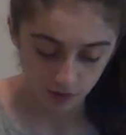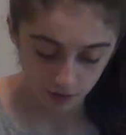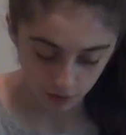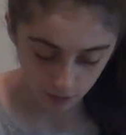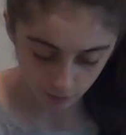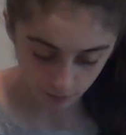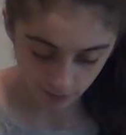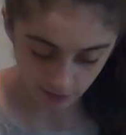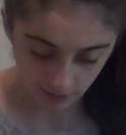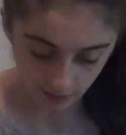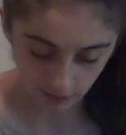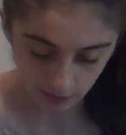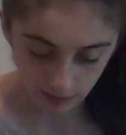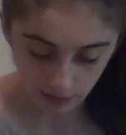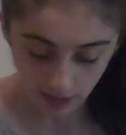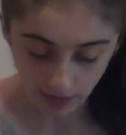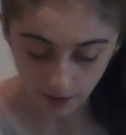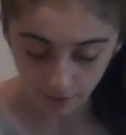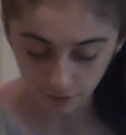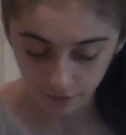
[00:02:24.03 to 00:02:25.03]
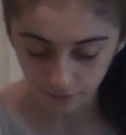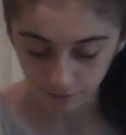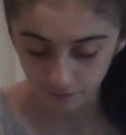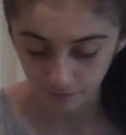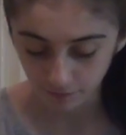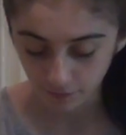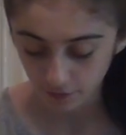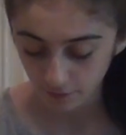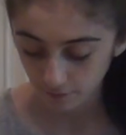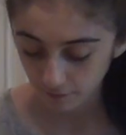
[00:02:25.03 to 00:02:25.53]
you don't get a cloud of
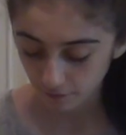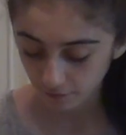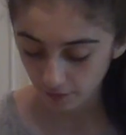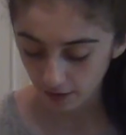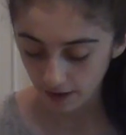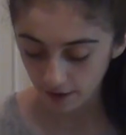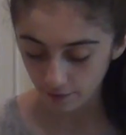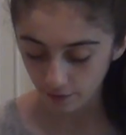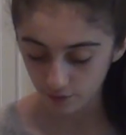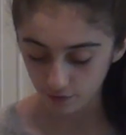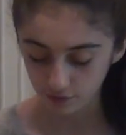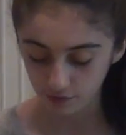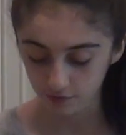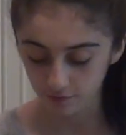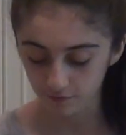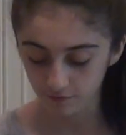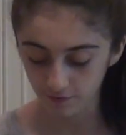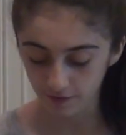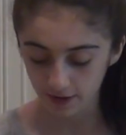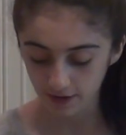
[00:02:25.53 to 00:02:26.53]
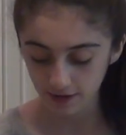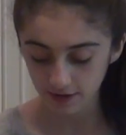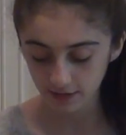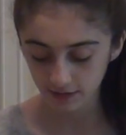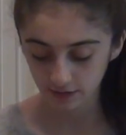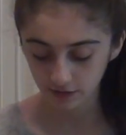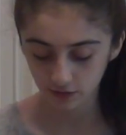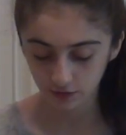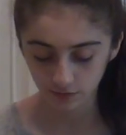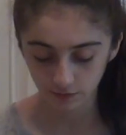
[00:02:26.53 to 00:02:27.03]
flour in your
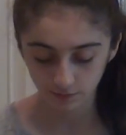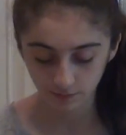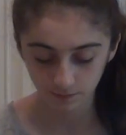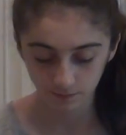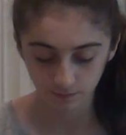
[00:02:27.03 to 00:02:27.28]
face.